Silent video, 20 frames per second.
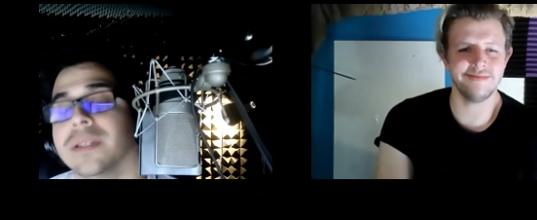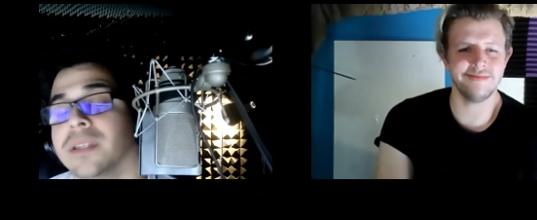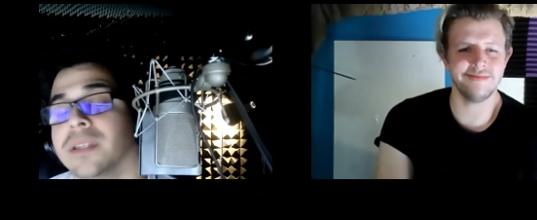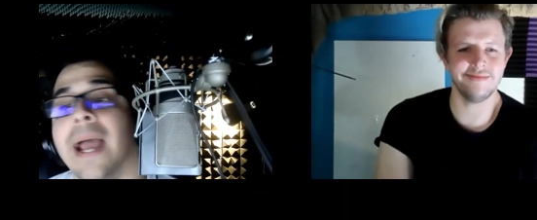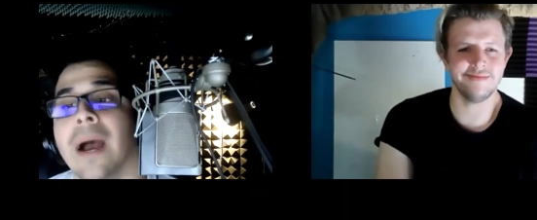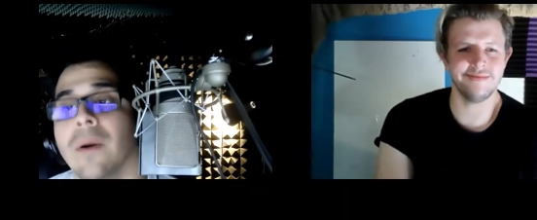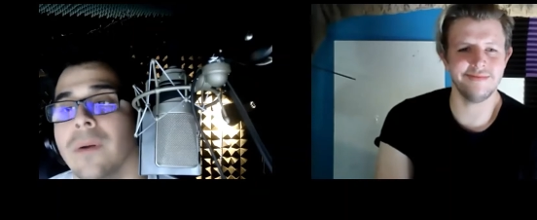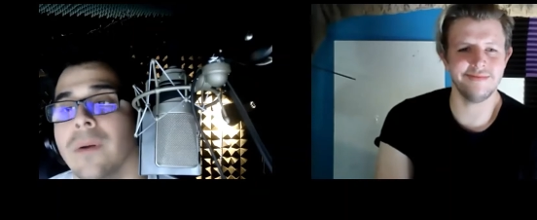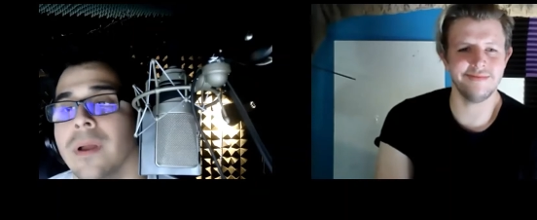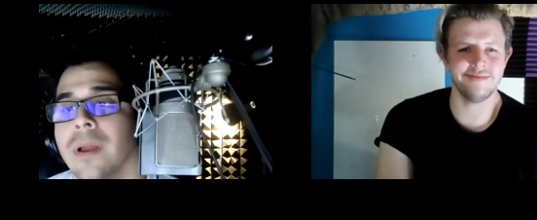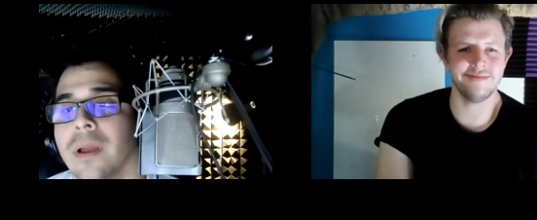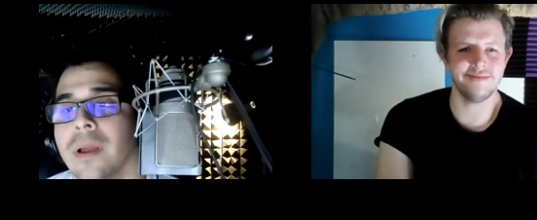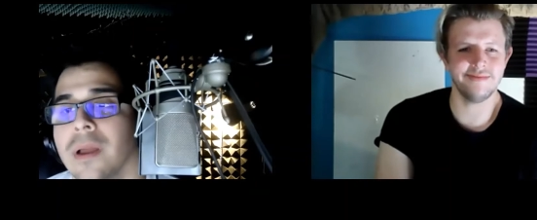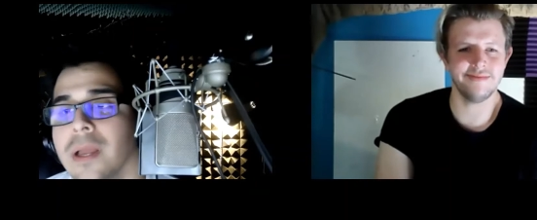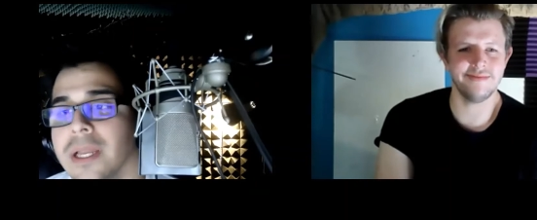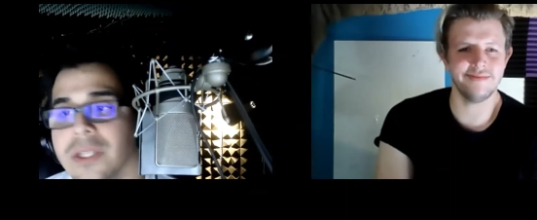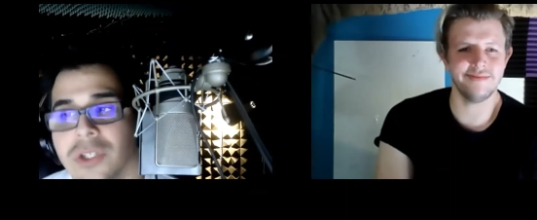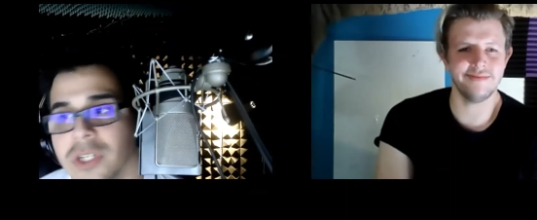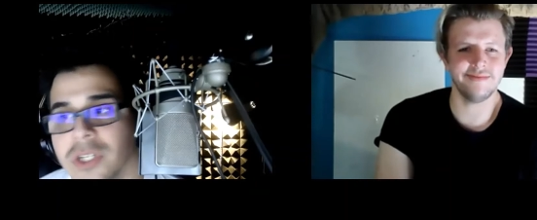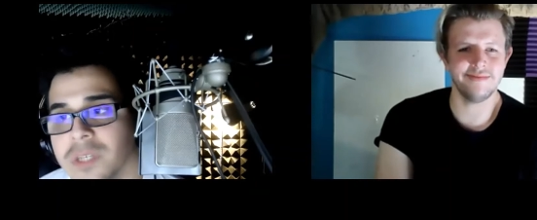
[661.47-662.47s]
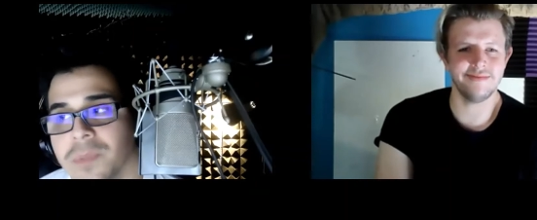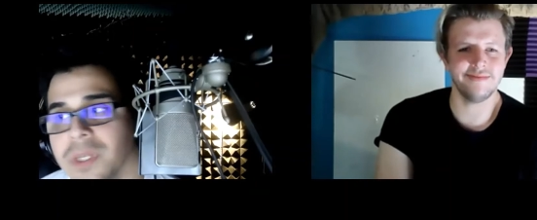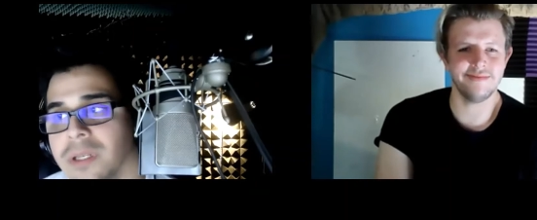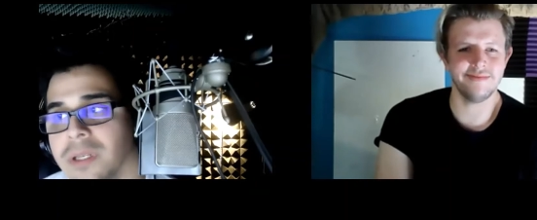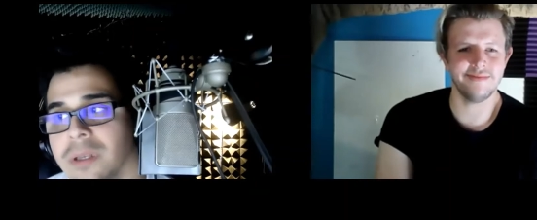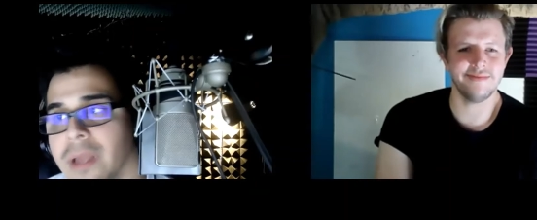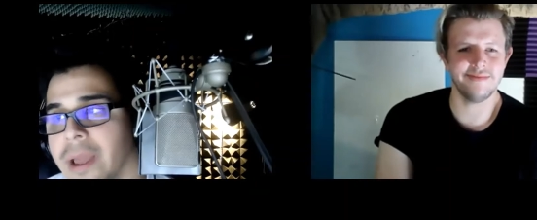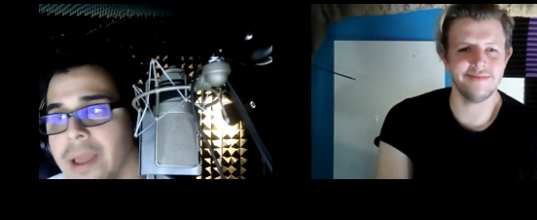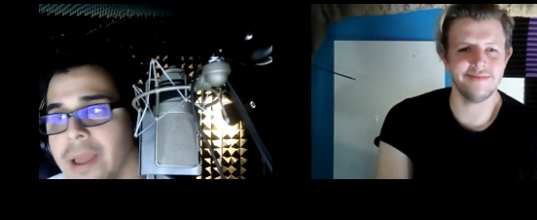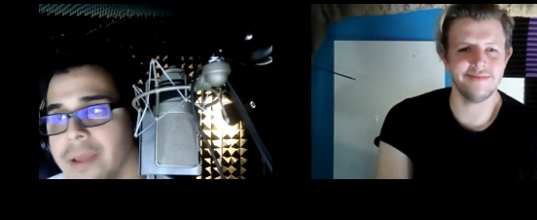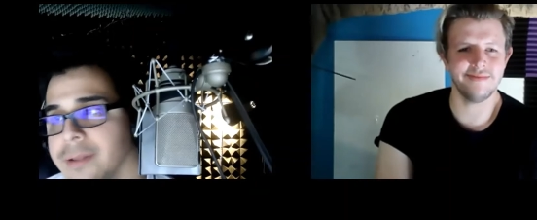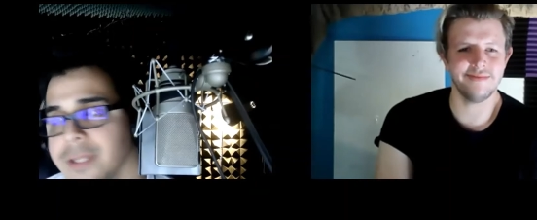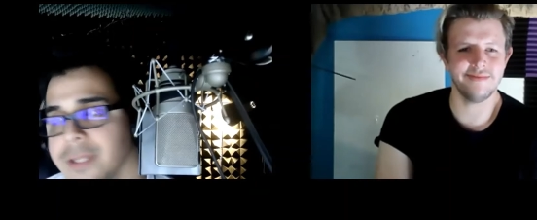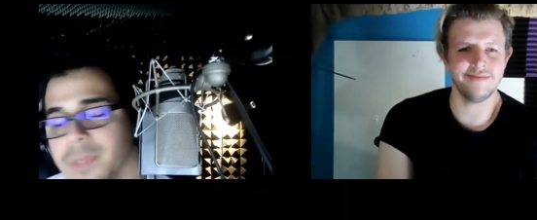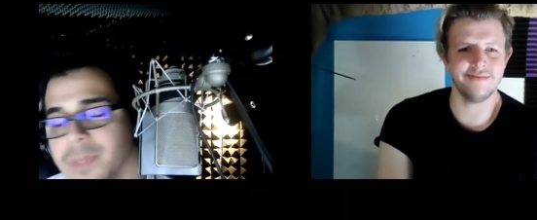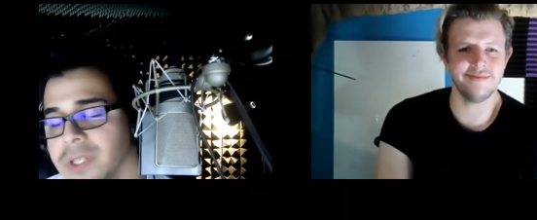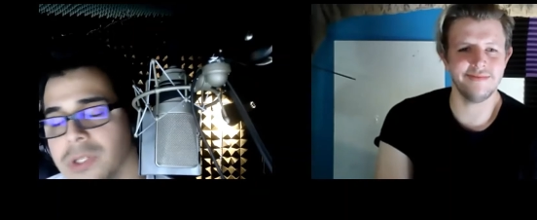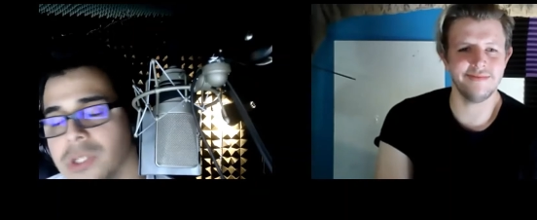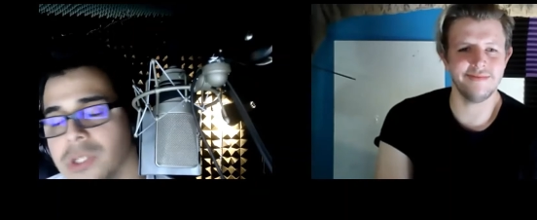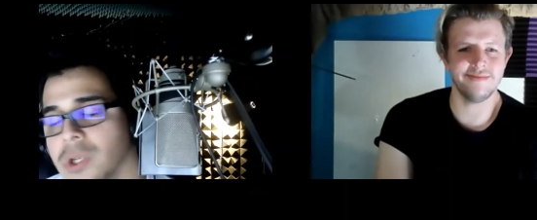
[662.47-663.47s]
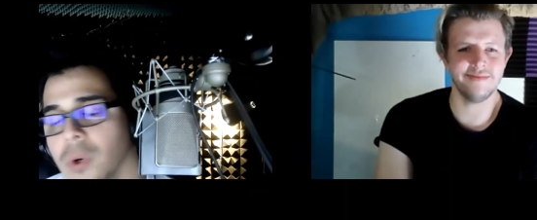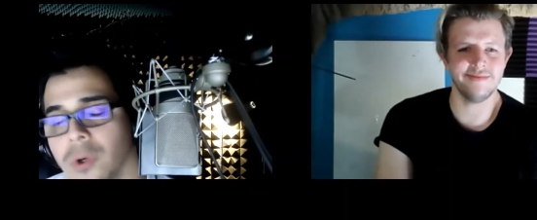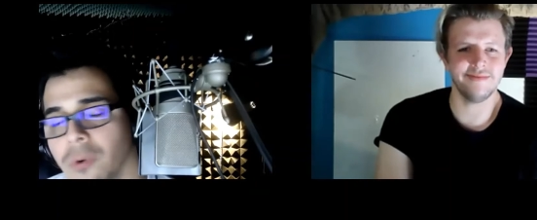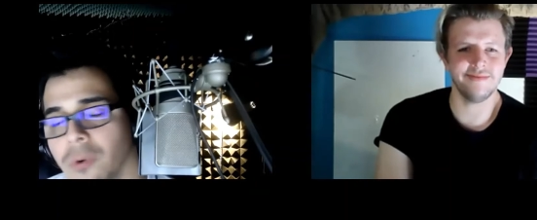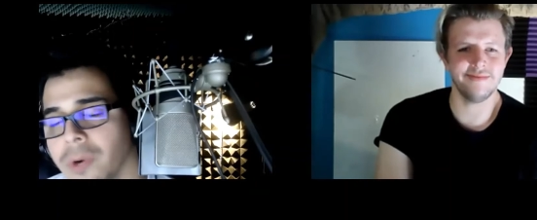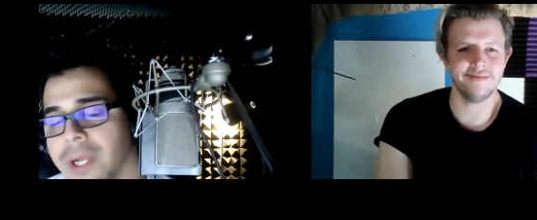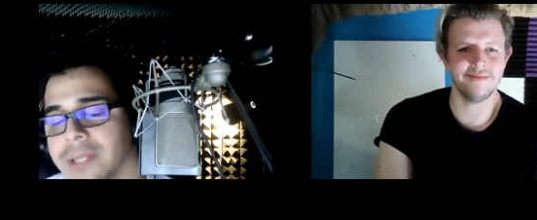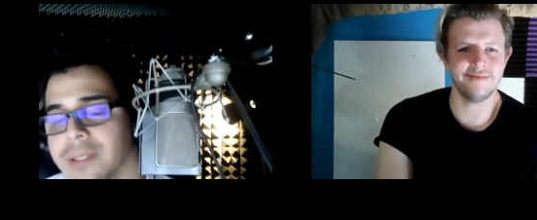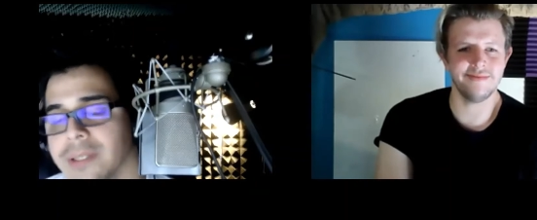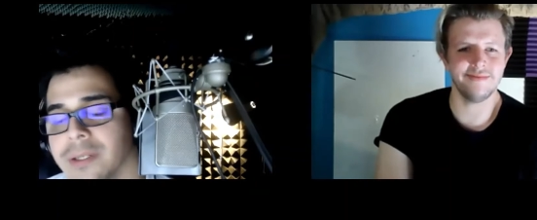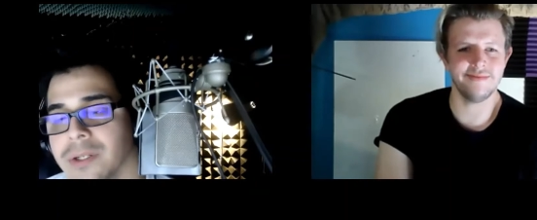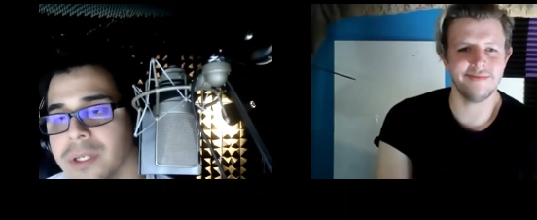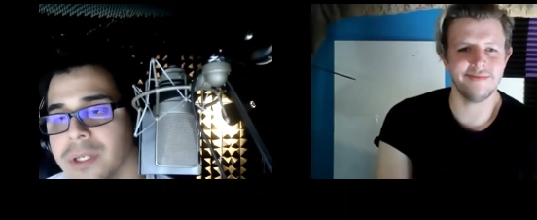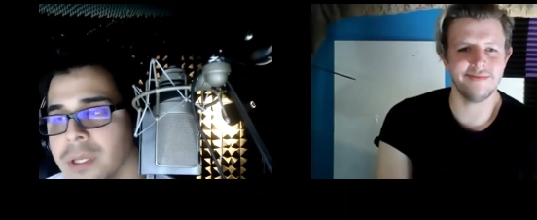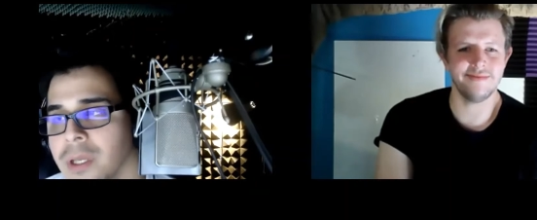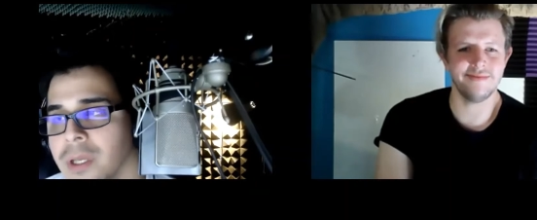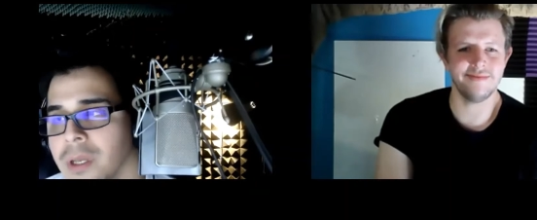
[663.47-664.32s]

Speaker 1: now it's just been uh, it's been so great to just